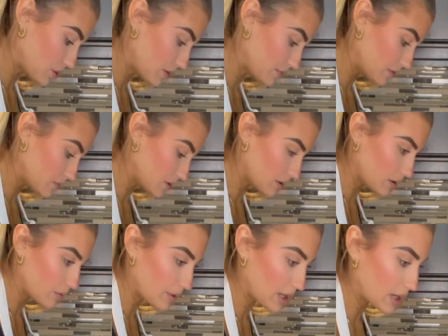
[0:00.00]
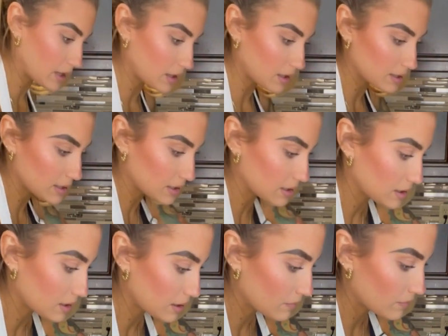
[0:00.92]
of them on the pan at a
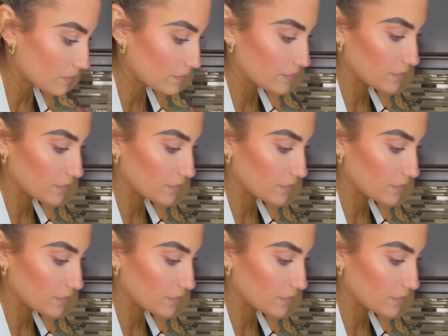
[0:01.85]
time.